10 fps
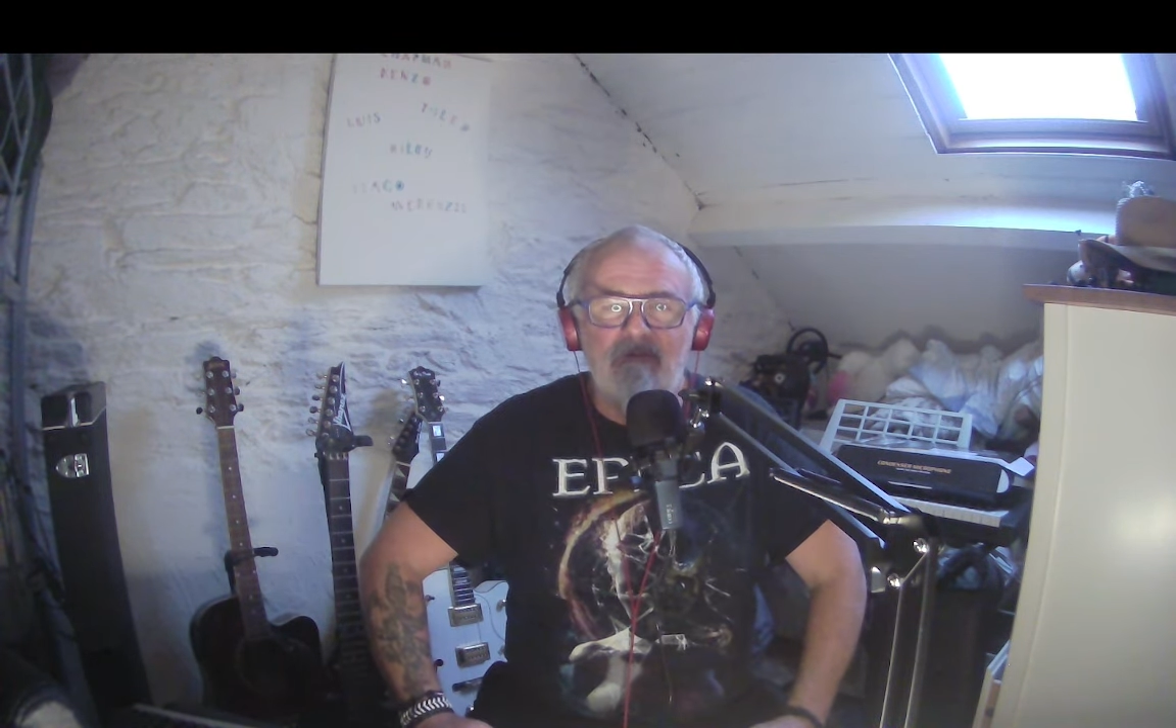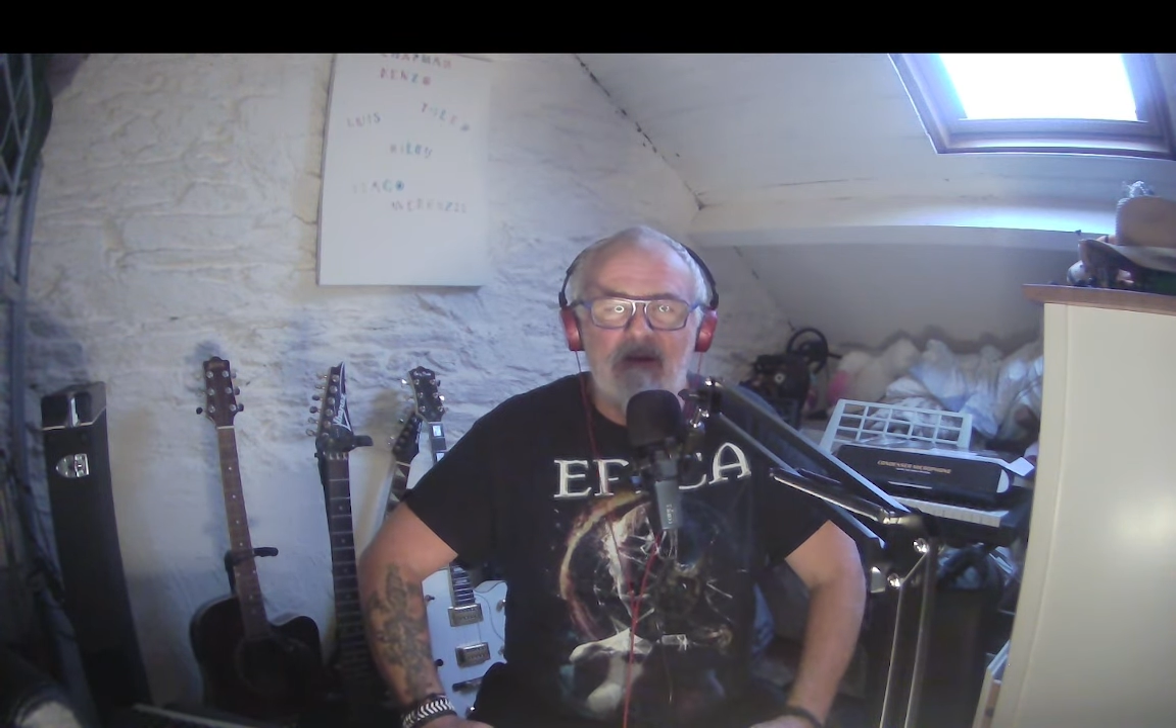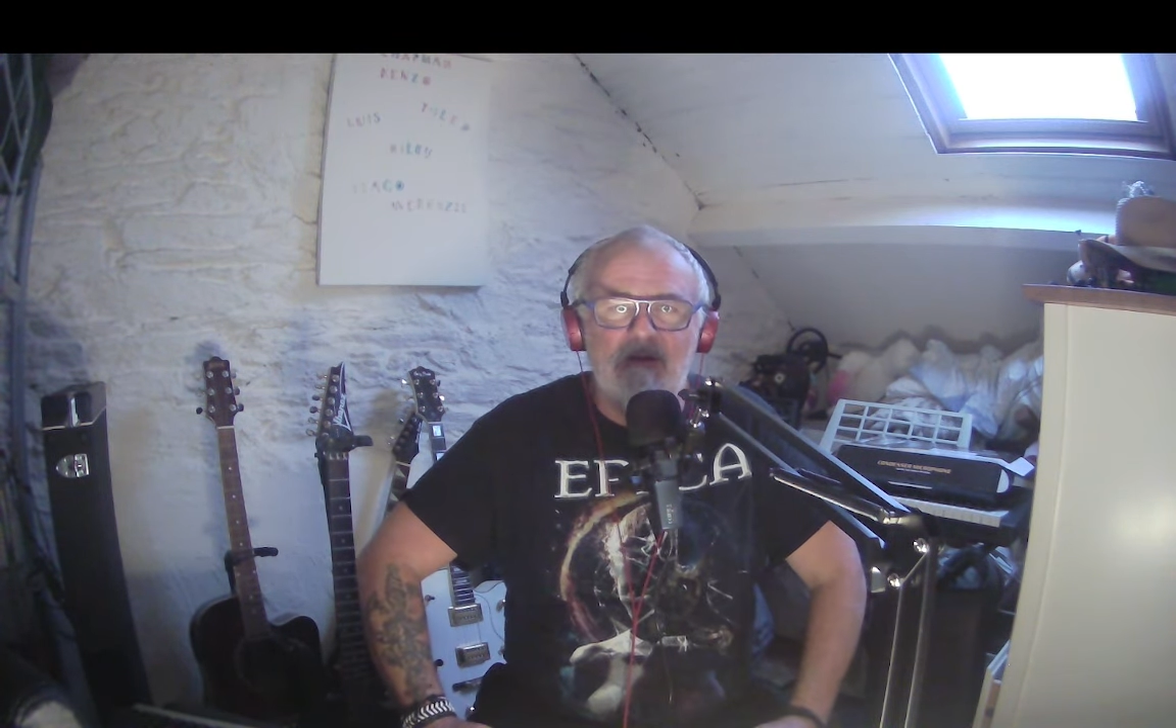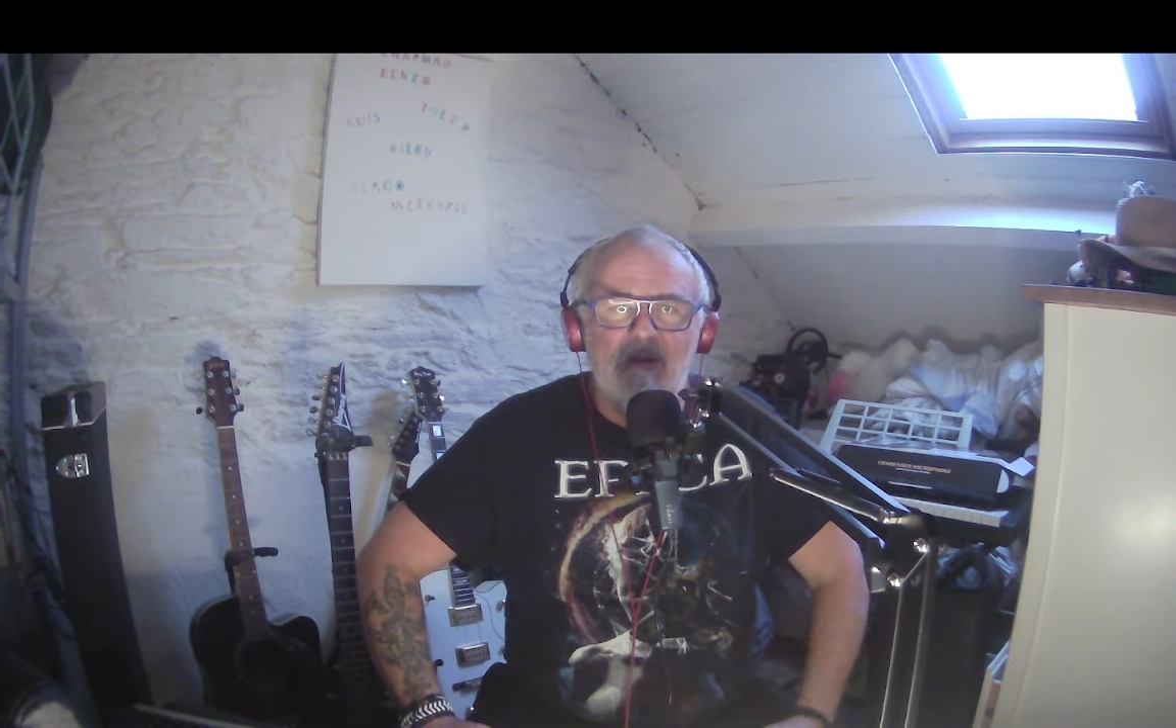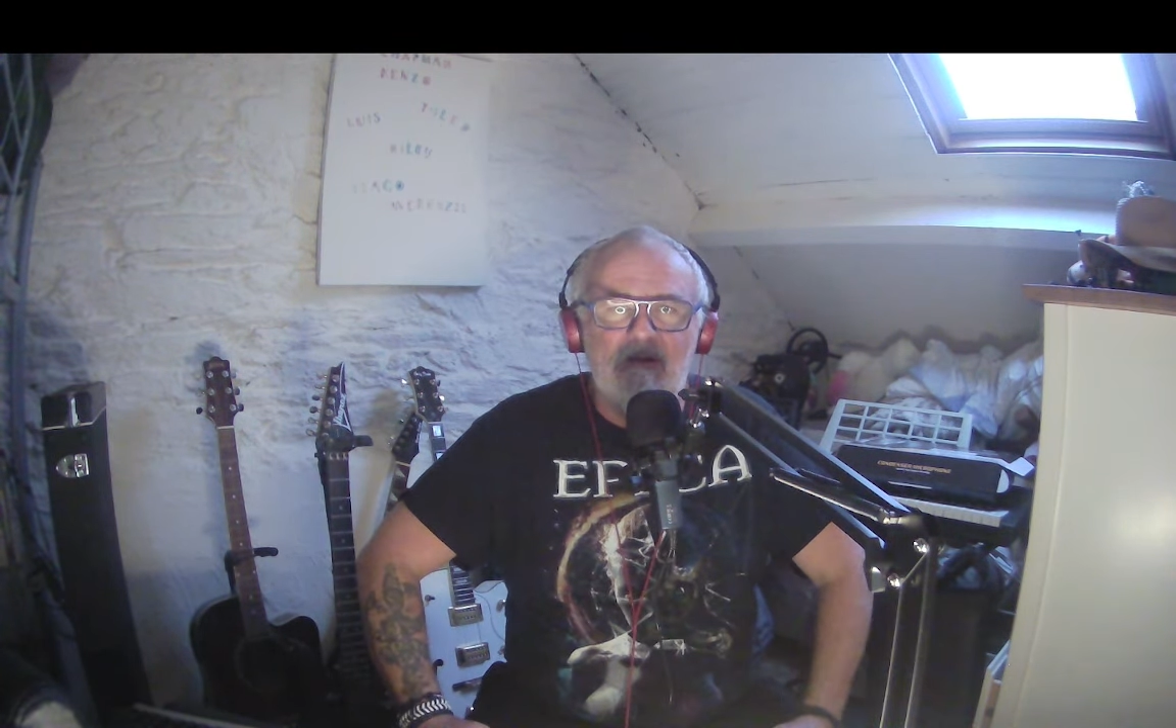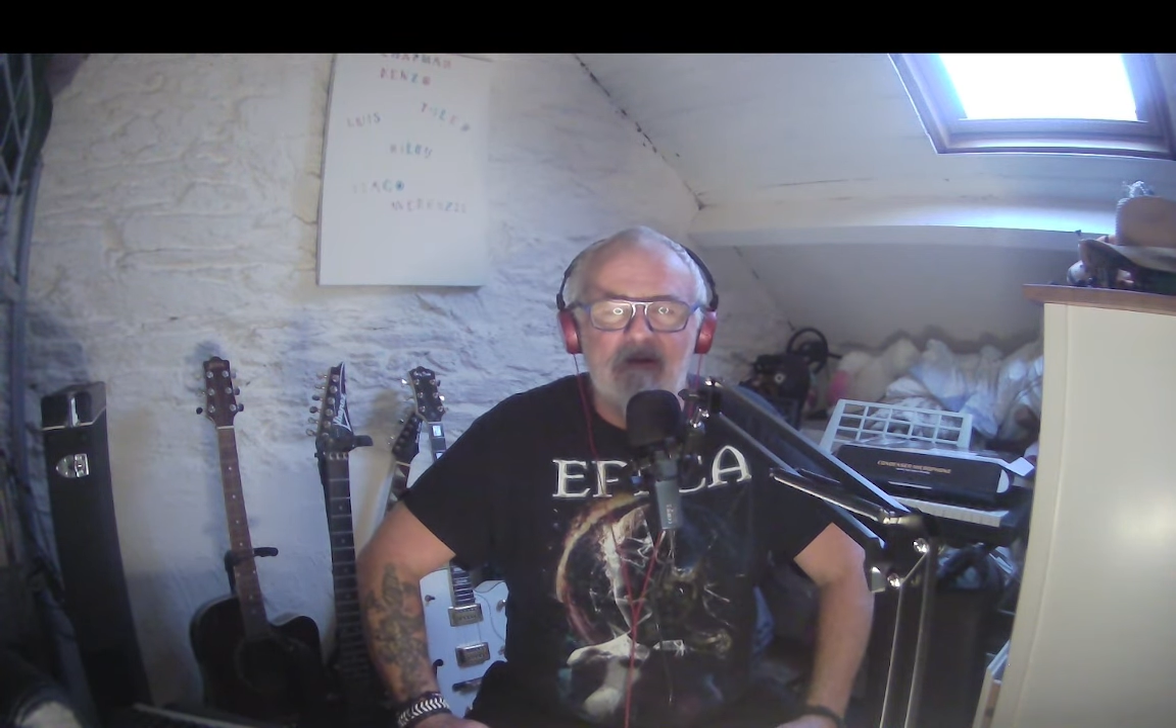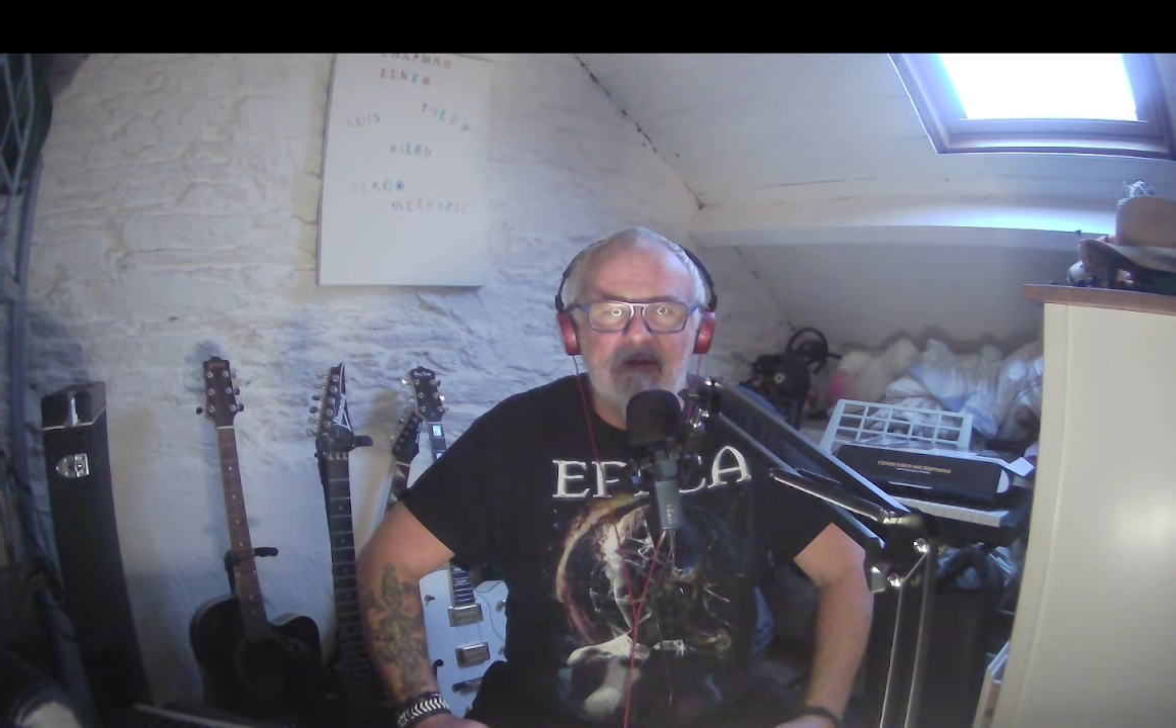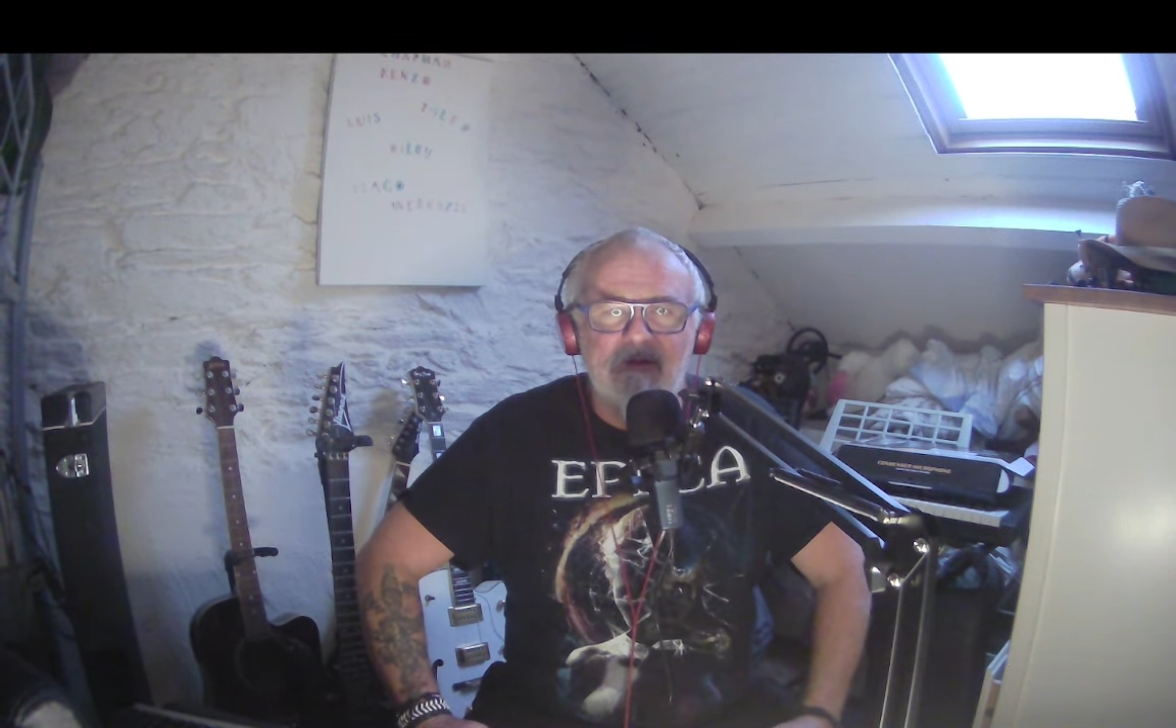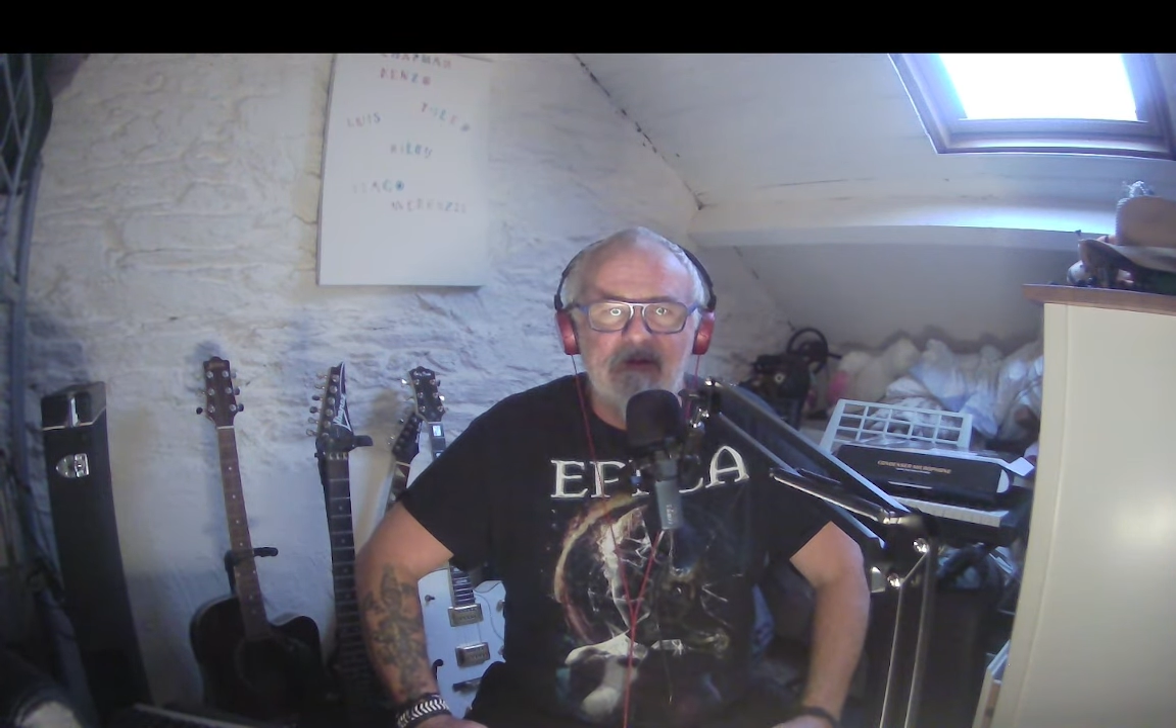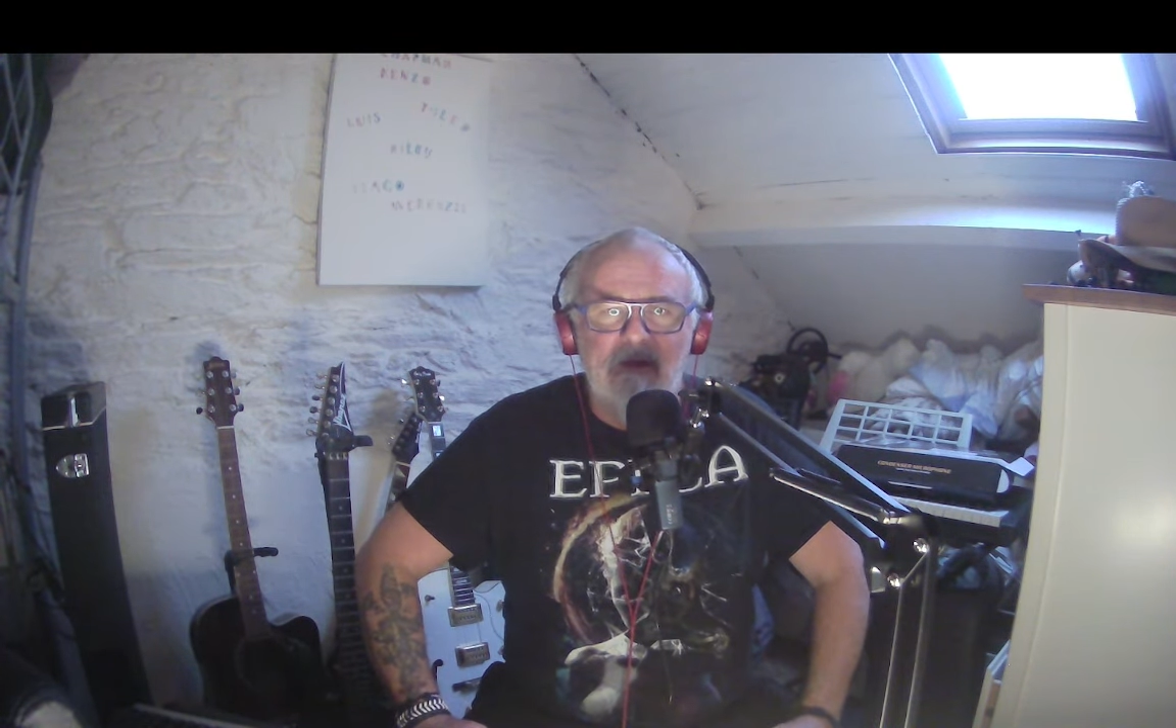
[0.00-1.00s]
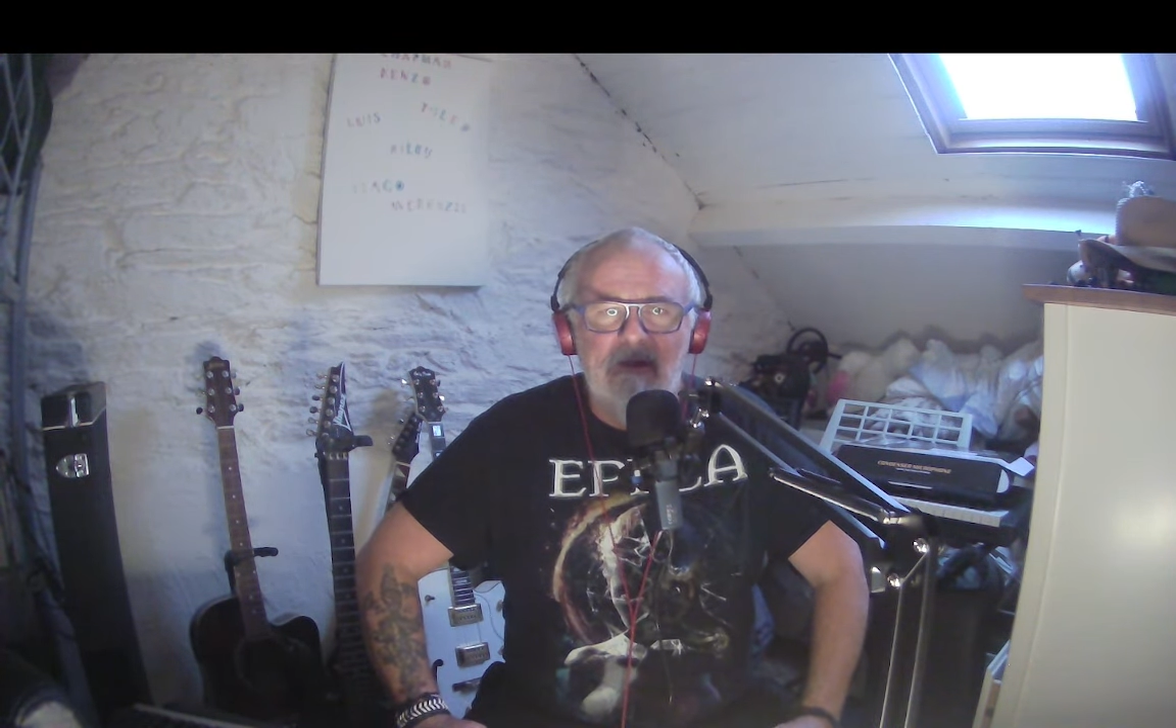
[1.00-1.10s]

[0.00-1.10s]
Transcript: mental illness.